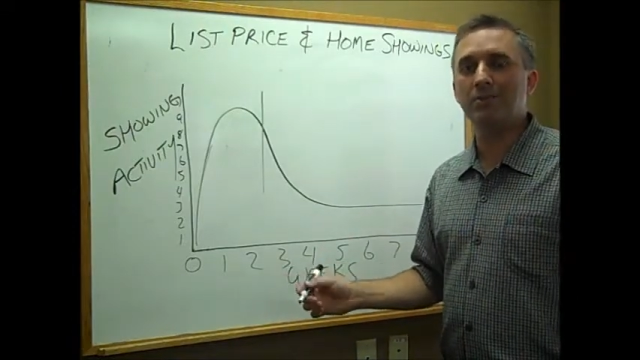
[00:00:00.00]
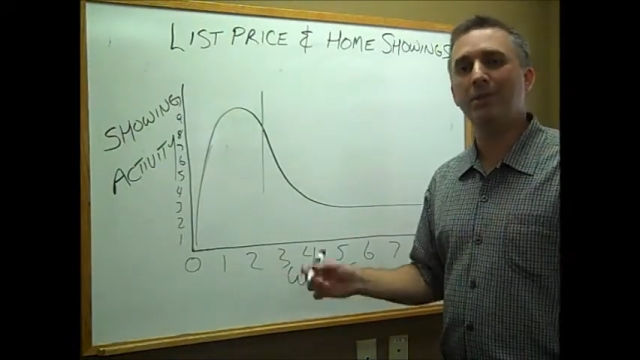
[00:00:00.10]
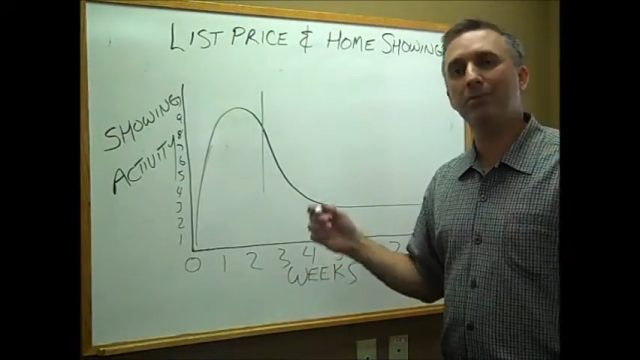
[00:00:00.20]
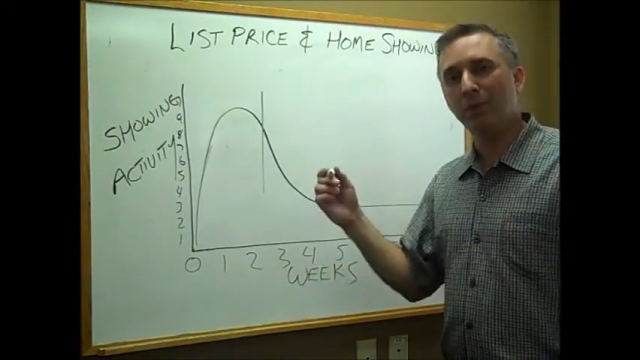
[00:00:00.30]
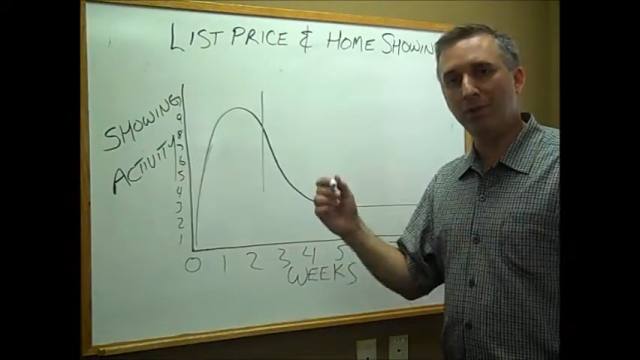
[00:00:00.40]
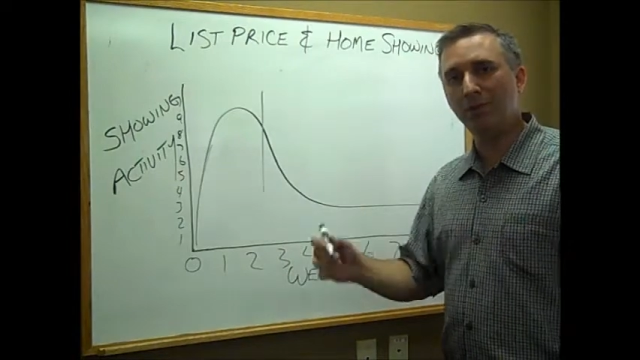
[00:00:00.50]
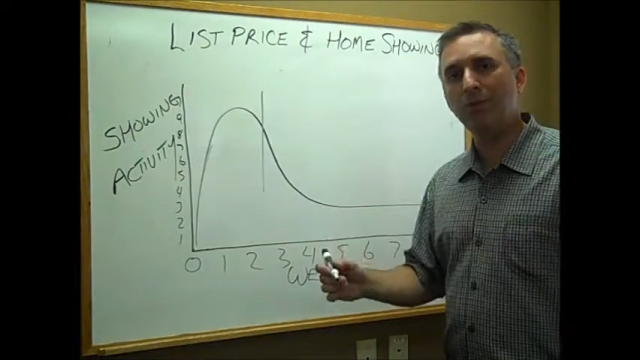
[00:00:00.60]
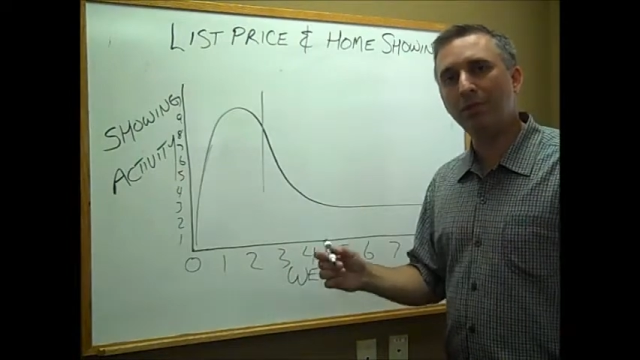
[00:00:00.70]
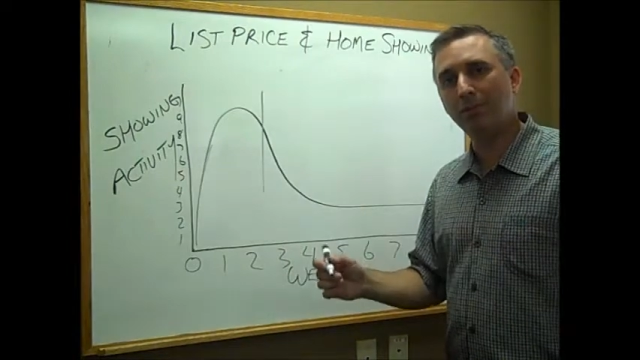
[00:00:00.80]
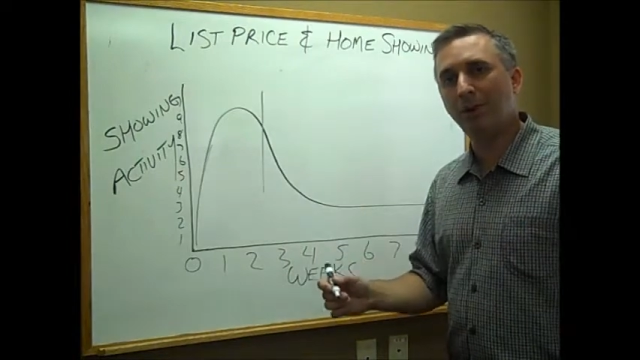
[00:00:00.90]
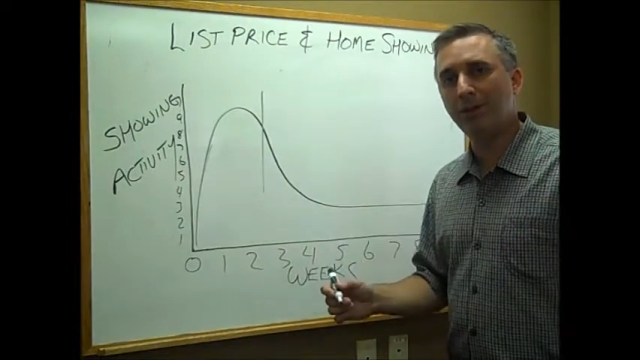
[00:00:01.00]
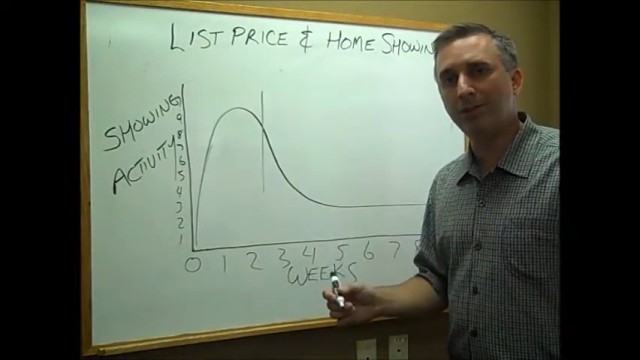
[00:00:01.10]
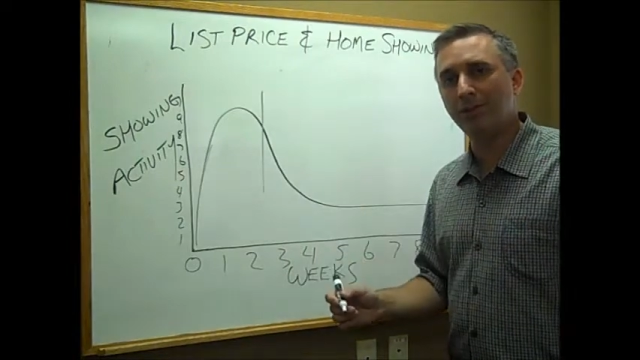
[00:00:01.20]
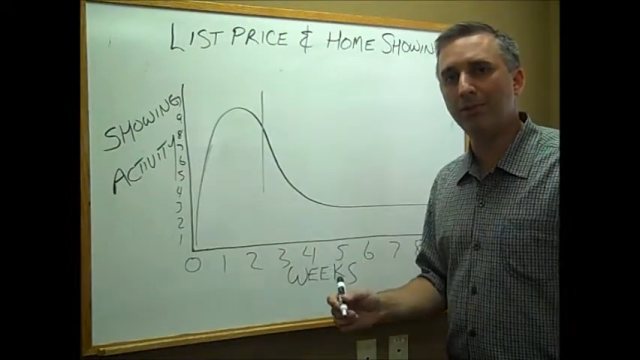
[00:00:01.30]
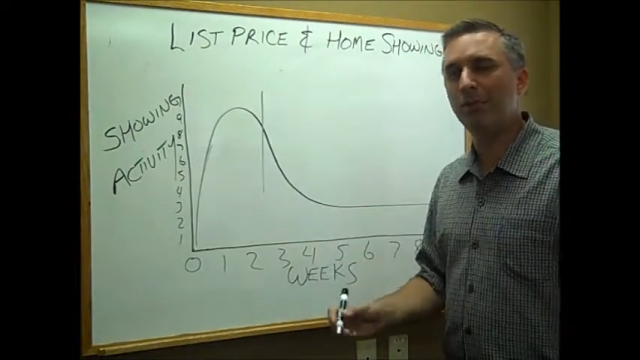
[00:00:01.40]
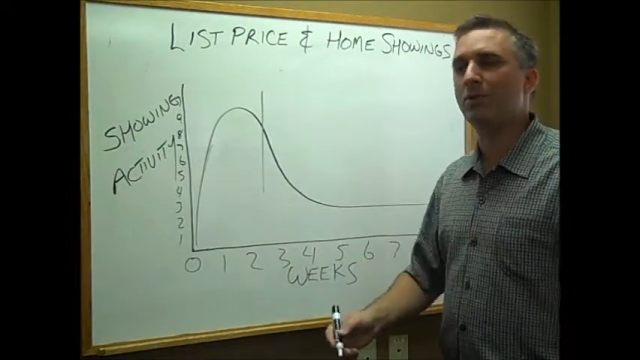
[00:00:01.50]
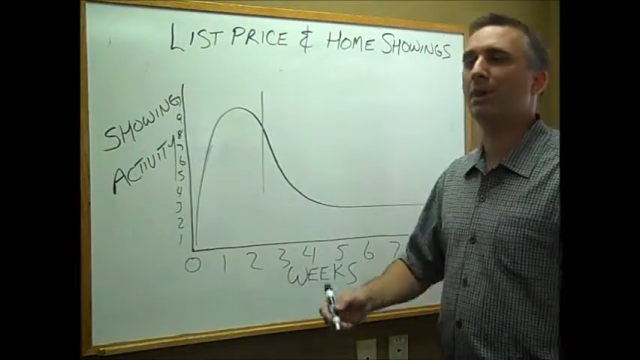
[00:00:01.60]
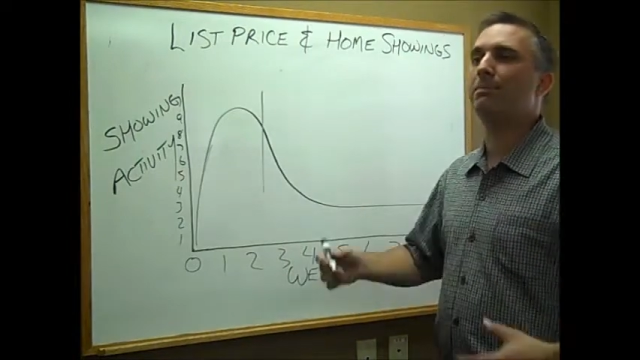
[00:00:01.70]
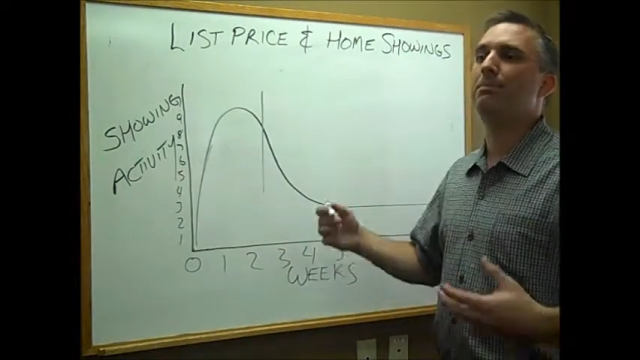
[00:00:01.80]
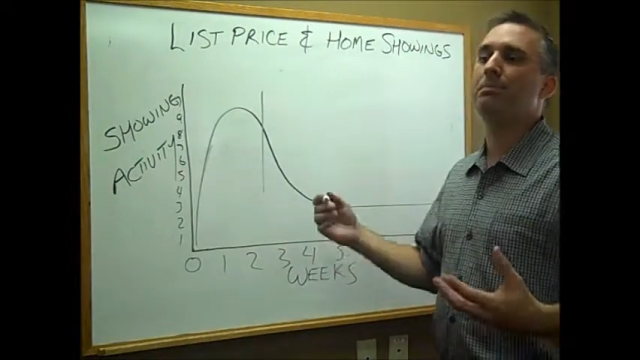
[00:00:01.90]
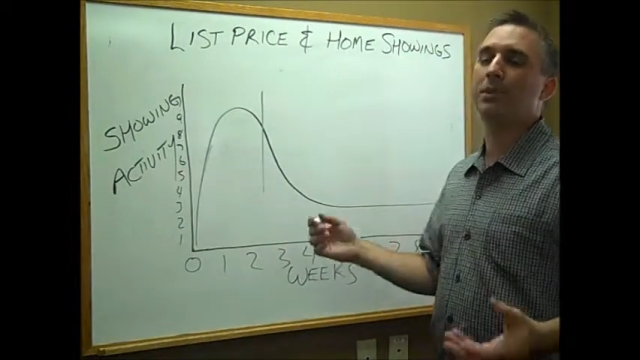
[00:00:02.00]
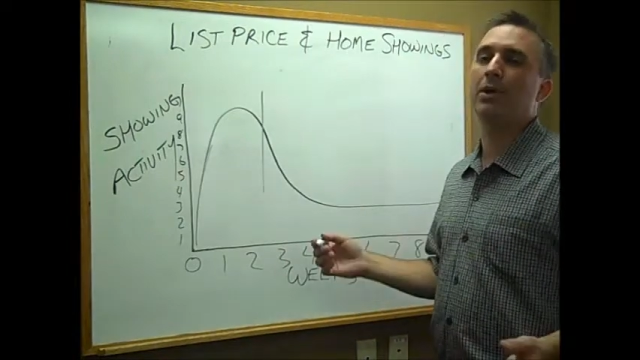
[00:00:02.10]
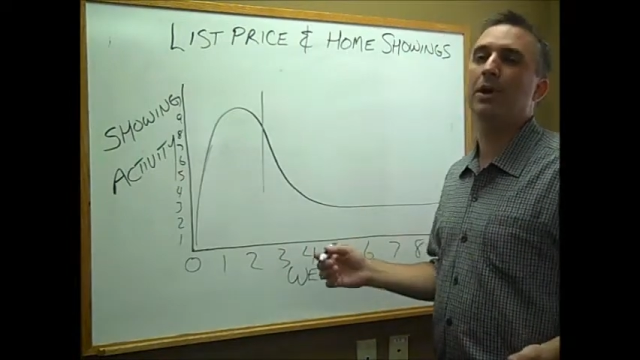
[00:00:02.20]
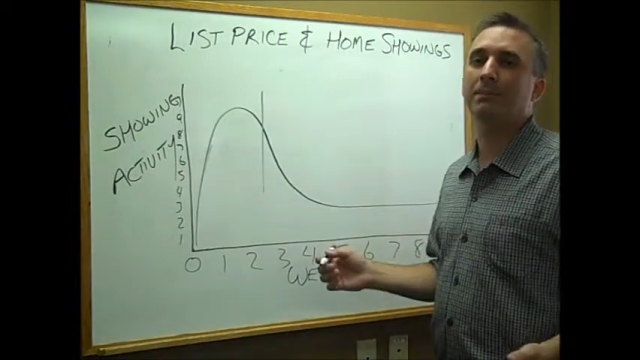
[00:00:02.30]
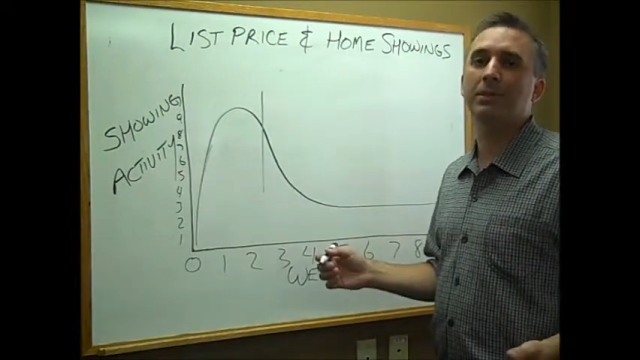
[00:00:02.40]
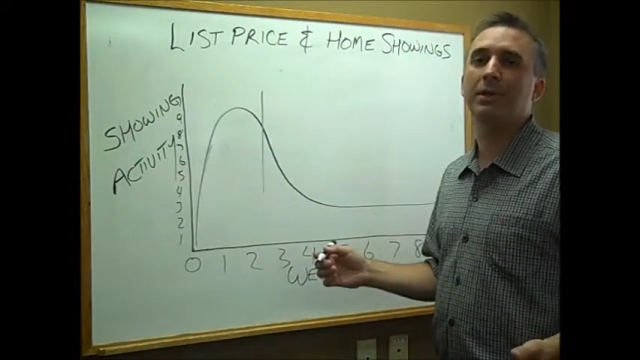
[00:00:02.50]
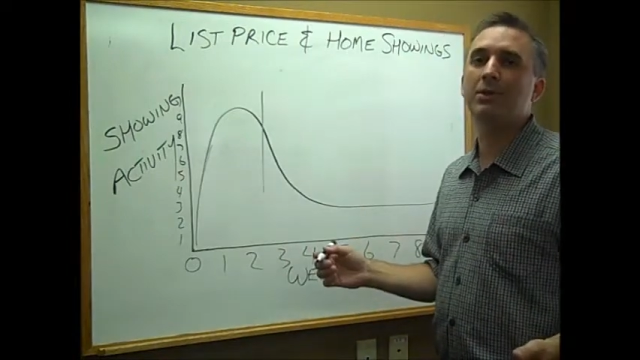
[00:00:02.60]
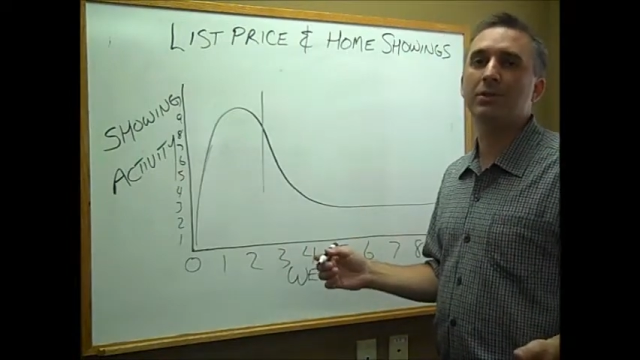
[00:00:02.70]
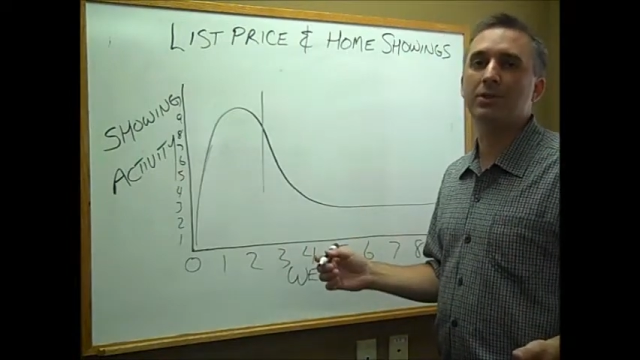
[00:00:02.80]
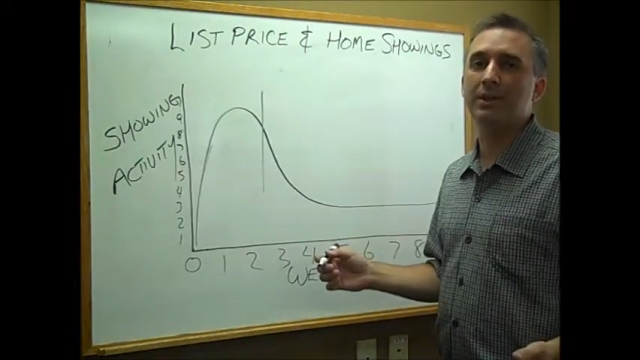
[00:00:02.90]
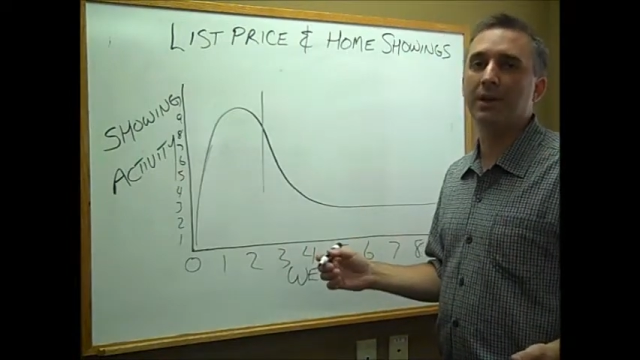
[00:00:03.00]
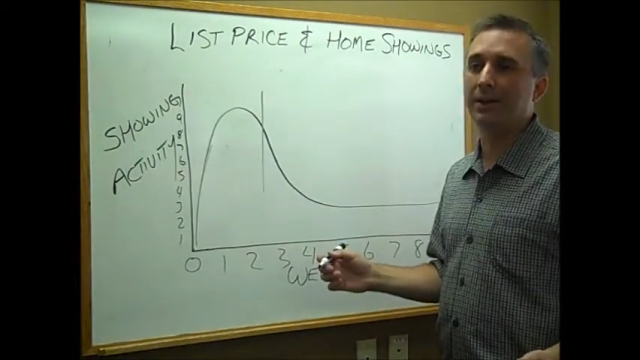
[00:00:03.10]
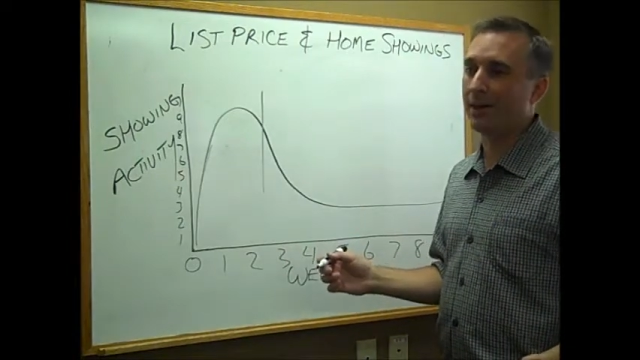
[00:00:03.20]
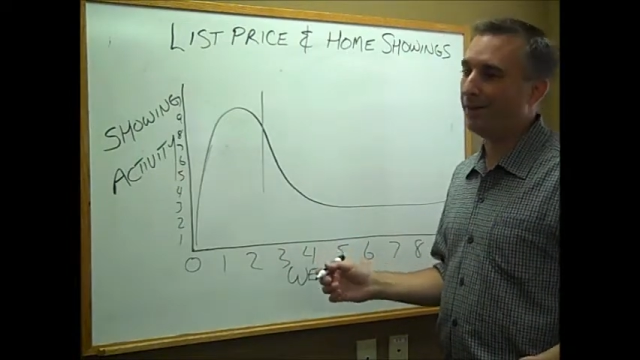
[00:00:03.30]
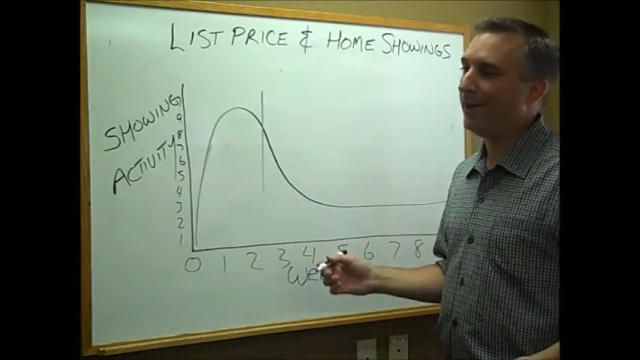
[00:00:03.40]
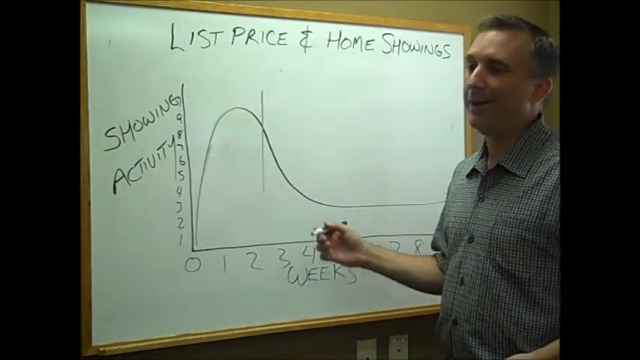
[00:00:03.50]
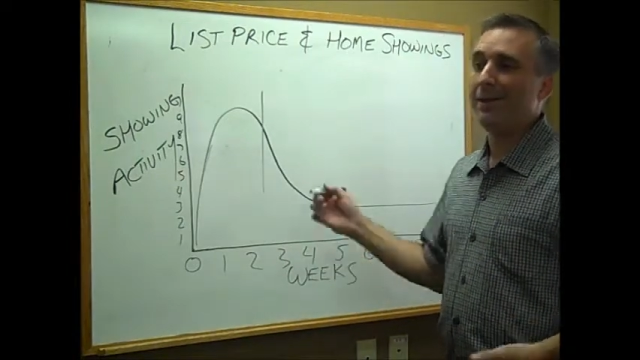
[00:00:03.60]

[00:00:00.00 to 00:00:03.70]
We reduce the price a little bit, try to perk up their interest again. Now